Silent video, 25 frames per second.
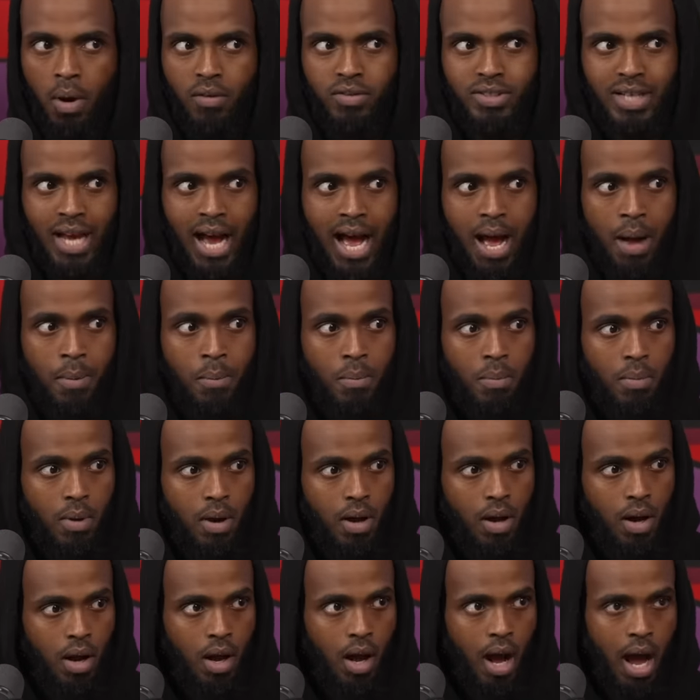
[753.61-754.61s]
But obviously,
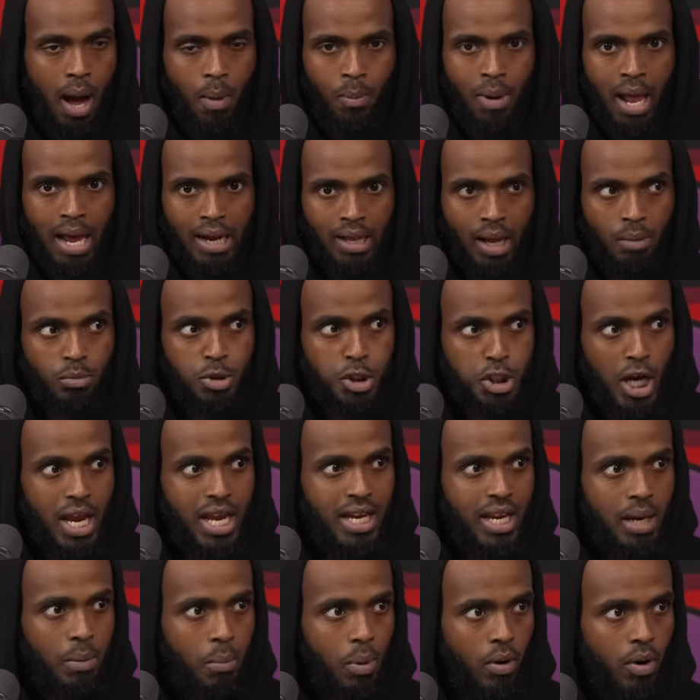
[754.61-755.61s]
I'm, I'm like, I'm
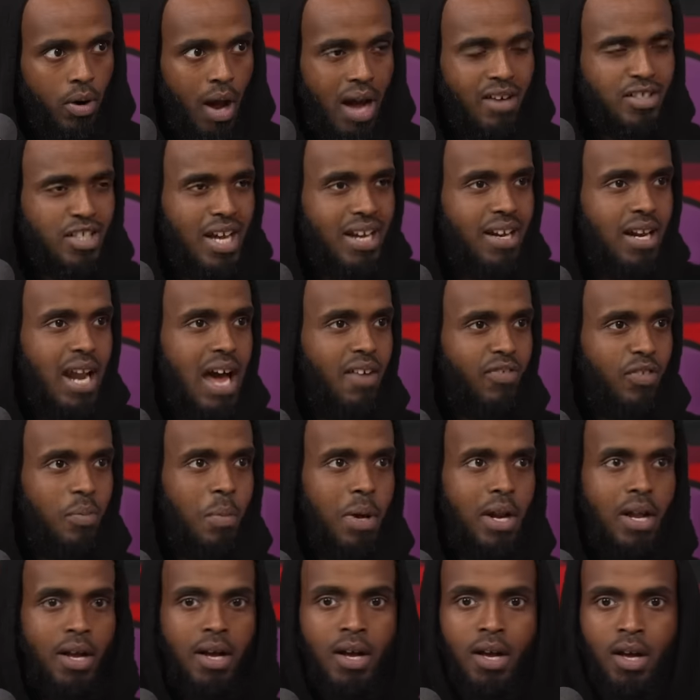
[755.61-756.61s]
shaking, bro. I just had a knife
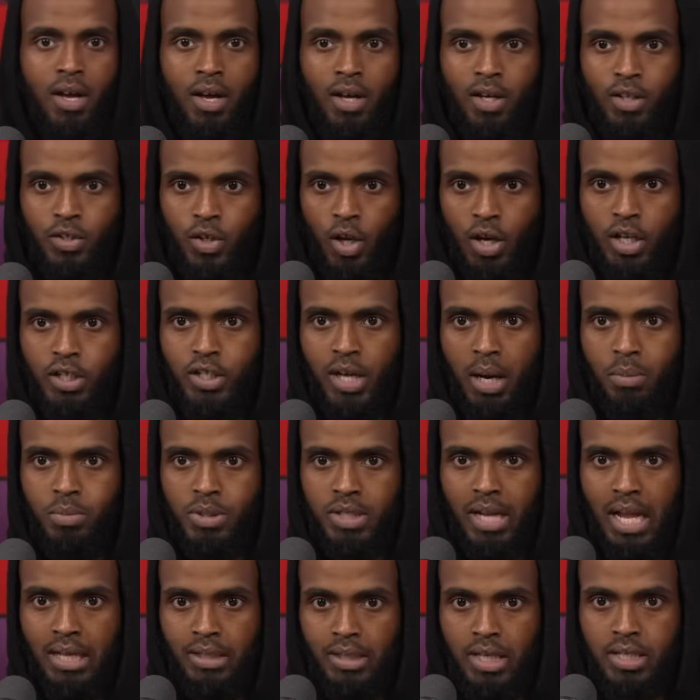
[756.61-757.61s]
to my neck. So literally, I'm
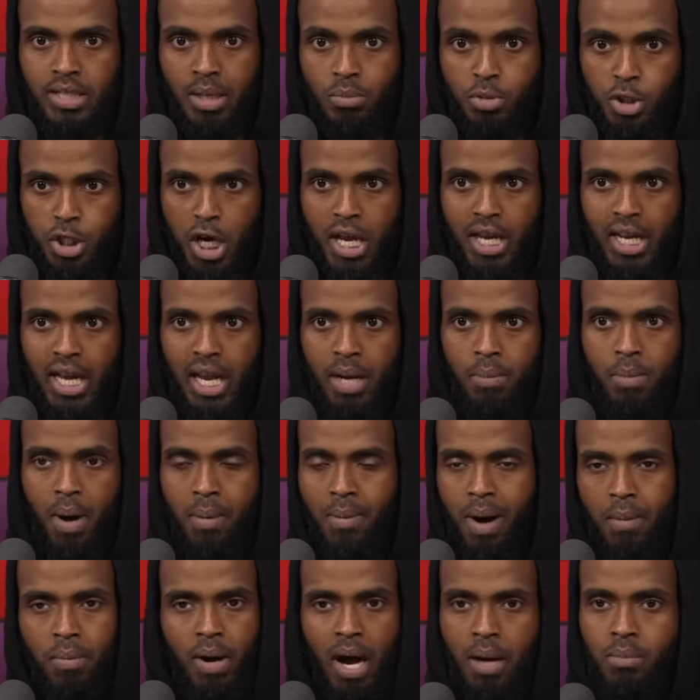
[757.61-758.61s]
just like this. I'm shaking.
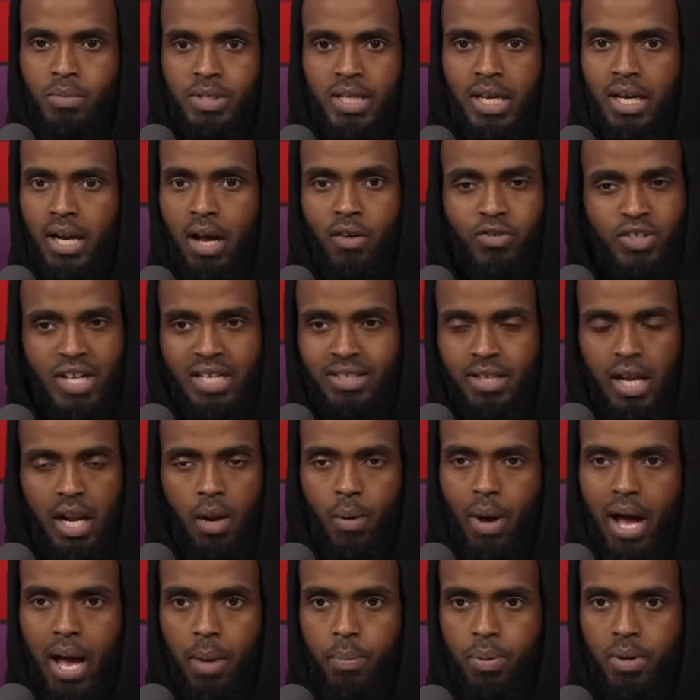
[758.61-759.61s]
My mom comes in. Obviously, I tell
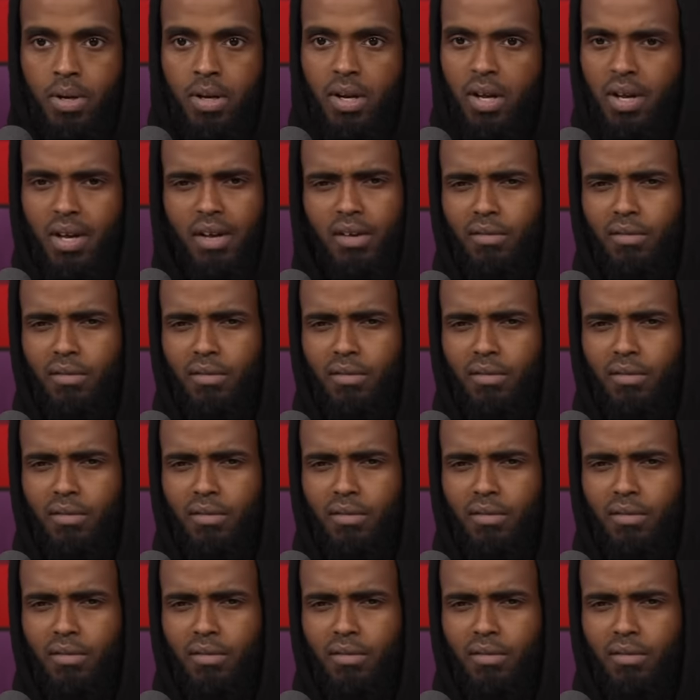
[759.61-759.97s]
her what happened.